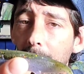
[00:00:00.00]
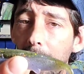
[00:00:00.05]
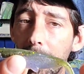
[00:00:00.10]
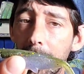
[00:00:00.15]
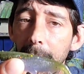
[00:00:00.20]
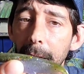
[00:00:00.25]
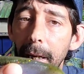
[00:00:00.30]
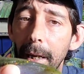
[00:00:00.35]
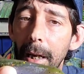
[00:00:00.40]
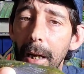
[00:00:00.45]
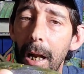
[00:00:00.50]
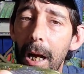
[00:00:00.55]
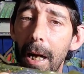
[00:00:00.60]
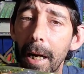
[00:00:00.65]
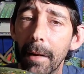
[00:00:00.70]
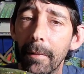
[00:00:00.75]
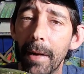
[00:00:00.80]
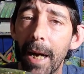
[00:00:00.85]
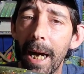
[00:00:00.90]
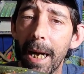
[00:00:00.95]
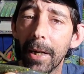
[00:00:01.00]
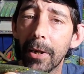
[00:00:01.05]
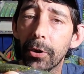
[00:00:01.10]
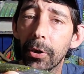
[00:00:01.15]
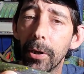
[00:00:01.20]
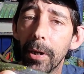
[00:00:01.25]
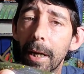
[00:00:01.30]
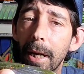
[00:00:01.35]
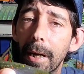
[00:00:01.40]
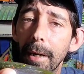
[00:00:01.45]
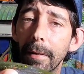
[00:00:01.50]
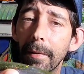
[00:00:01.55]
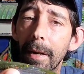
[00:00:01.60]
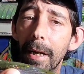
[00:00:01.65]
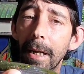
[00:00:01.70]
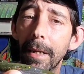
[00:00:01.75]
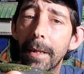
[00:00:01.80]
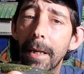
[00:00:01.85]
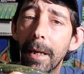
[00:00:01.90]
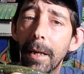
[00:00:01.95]
and get a lot of action out of
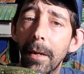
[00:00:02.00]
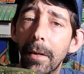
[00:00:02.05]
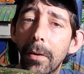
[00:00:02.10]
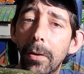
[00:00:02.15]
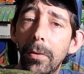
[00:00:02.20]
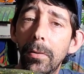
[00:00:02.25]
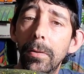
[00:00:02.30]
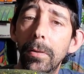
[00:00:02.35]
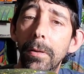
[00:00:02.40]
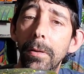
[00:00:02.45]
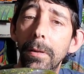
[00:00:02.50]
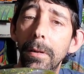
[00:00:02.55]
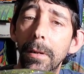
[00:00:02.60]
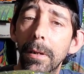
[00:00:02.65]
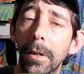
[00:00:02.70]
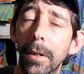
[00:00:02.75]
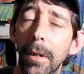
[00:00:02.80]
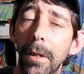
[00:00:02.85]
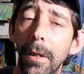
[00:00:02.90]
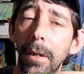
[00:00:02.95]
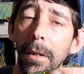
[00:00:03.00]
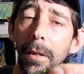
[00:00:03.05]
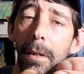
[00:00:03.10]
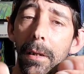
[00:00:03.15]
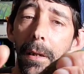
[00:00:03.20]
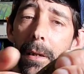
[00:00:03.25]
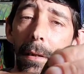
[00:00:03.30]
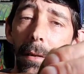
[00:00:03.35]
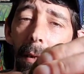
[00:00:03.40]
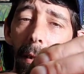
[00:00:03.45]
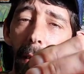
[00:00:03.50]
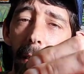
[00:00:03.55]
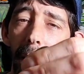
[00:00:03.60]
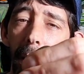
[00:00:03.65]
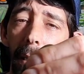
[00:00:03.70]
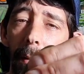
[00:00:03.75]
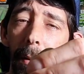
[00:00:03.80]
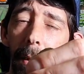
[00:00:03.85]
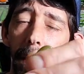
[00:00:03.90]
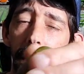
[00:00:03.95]
that tail. See,
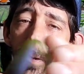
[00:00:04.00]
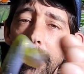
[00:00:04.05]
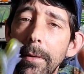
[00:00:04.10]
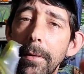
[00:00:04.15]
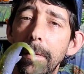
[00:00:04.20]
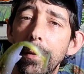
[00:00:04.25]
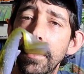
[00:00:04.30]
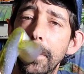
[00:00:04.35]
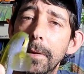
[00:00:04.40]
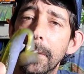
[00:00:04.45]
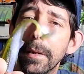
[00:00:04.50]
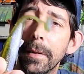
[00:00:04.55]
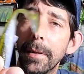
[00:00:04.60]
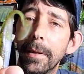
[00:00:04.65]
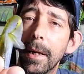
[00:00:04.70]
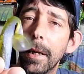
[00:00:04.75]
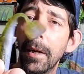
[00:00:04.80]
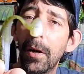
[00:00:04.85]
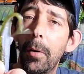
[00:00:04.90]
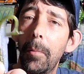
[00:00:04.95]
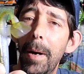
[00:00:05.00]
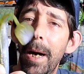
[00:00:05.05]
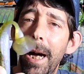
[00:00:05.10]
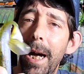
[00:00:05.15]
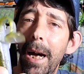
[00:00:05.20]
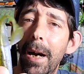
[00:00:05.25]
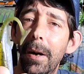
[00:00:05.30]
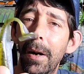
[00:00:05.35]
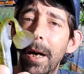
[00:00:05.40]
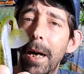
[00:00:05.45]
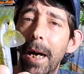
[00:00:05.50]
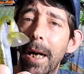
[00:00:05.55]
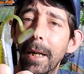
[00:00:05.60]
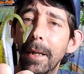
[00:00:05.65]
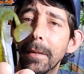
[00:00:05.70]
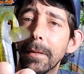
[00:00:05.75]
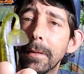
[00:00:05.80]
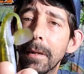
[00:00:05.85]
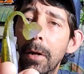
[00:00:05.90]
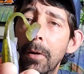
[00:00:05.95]
I mean, you can tell by how it
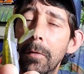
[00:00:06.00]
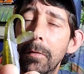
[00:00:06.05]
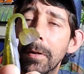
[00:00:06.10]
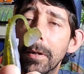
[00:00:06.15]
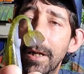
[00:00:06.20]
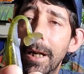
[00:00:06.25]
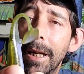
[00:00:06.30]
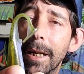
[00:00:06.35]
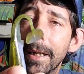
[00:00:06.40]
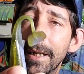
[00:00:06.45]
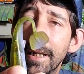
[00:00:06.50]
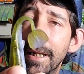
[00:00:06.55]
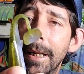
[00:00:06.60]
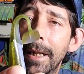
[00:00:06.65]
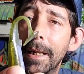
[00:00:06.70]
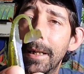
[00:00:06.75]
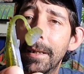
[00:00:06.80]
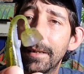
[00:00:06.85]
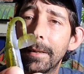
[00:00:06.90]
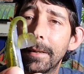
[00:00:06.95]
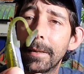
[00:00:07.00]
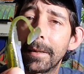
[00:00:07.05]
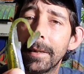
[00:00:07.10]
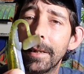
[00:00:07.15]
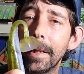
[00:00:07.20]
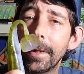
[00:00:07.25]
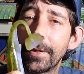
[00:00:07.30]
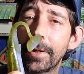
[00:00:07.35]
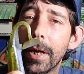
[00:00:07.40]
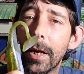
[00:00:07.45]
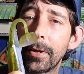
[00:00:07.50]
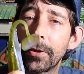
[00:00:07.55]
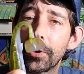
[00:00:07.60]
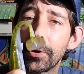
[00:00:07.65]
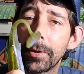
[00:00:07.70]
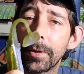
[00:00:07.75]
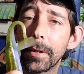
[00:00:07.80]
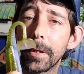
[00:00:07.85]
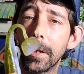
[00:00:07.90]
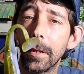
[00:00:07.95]
hangs over like that. It
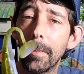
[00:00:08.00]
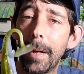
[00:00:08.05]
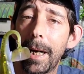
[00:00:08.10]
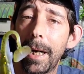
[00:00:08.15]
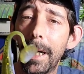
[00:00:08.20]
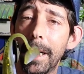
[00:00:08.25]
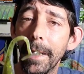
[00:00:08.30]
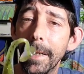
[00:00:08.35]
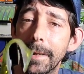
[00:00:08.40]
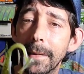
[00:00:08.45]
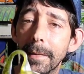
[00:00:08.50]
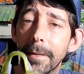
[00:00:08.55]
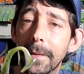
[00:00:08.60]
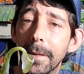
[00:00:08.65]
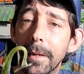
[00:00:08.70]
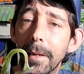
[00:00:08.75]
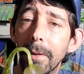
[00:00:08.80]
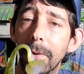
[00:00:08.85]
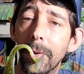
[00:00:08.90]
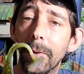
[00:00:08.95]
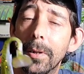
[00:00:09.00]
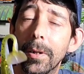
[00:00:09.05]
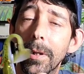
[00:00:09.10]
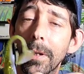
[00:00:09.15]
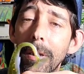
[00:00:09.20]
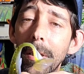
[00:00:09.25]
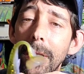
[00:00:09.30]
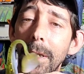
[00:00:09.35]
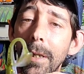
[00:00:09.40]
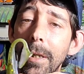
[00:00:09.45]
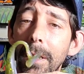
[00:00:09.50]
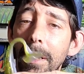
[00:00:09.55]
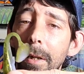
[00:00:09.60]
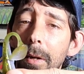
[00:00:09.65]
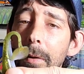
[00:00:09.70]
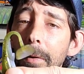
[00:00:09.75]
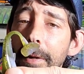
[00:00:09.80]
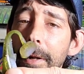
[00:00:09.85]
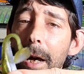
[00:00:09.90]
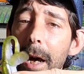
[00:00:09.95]
touches the body, so
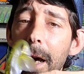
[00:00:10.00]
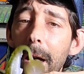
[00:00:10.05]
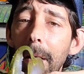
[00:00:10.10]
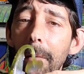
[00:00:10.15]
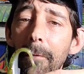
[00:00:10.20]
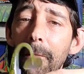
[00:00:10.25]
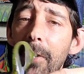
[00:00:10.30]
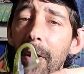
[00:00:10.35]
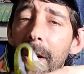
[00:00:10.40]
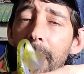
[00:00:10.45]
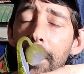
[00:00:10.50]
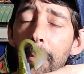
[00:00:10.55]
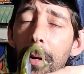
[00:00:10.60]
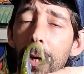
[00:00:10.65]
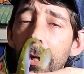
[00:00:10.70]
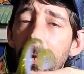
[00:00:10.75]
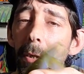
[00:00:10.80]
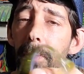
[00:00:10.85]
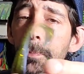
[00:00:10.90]
not very much